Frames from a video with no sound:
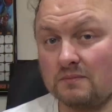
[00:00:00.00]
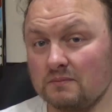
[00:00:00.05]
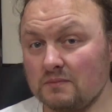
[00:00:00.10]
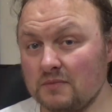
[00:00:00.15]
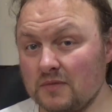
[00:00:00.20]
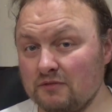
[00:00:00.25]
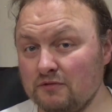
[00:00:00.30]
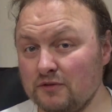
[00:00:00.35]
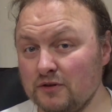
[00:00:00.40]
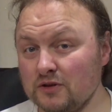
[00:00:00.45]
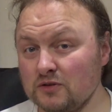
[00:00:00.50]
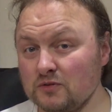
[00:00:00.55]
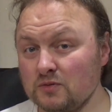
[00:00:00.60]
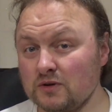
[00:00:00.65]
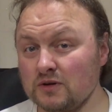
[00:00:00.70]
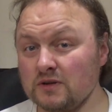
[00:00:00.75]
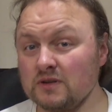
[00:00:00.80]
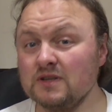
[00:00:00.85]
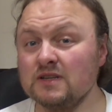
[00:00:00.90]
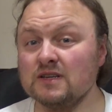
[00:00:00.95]
My first
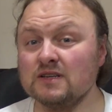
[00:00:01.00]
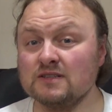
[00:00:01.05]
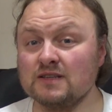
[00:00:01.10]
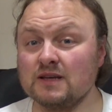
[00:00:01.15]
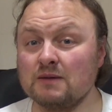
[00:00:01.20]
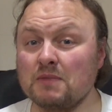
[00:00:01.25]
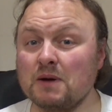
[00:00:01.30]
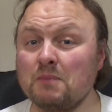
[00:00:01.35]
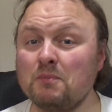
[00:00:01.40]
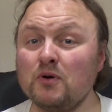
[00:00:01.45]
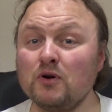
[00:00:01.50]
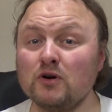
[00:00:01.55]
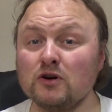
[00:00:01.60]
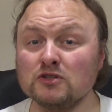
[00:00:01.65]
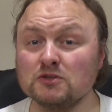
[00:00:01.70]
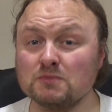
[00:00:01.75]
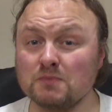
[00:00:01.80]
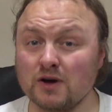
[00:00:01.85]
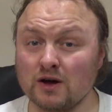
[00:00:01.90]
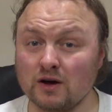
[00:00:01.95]
one is that my poor
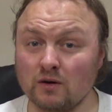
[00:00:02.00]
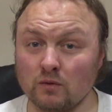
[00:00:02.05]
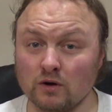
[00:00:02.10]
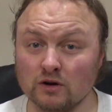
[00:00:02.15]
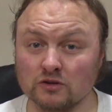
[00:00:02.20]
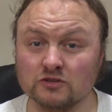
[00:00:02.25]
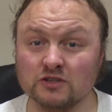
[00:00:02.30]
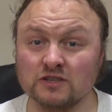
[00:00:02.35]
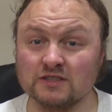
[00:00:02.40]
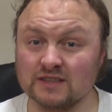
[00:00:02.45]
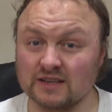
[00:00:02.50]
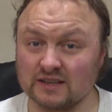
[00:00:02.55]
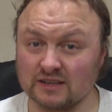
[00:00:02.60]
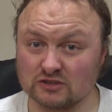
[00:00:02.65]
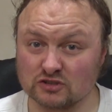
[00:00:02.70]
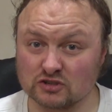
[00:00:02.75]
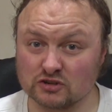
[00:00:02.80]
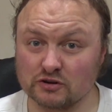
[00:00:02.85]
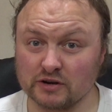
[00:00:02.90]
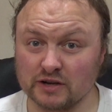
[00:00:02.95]
smartwatch has had its
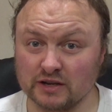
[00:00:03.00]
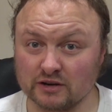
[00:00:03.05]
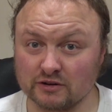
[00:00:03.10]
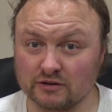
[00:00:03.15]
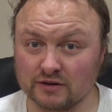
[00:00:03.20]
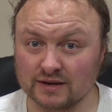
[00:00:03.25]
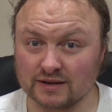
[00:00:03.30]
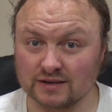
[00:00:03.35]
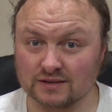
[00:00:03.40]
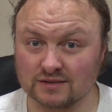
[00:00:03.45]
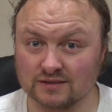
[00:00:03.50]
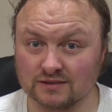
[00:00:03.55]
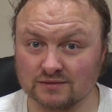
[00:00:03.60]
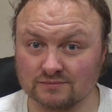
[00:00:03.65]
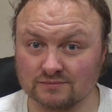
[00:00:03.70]
screen cracked.